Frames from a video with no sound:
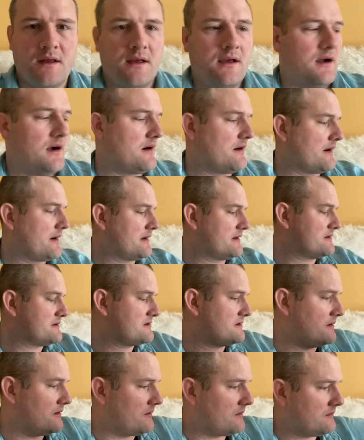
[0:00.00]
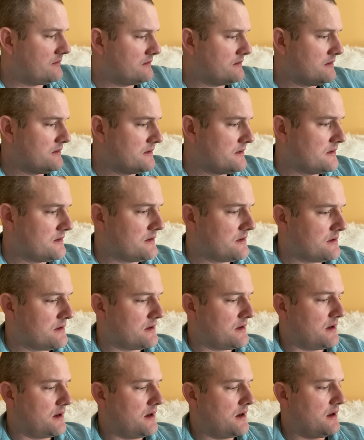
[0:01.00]
All right, so
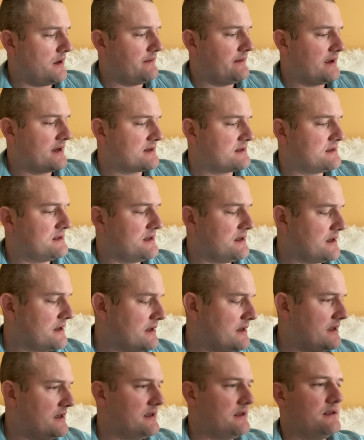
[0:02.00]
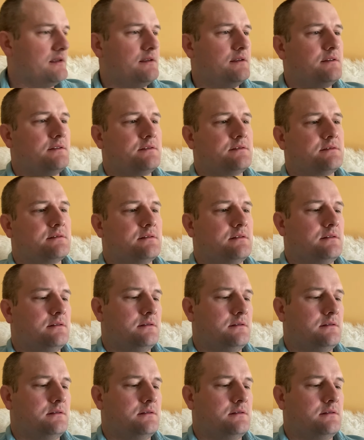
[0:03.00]
next thing is,